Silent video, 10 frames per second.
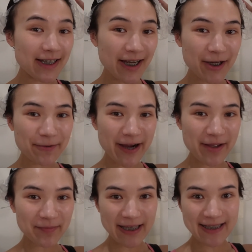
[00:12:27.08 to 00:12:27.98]

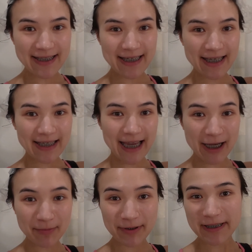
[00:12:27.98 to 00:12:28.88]
DIY plastic
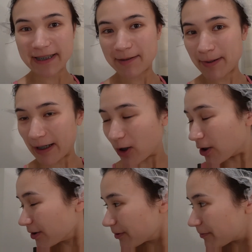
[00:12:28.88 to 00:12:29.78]
cap is back
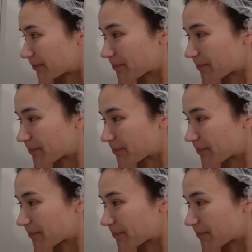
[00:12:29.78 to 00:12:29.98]
on.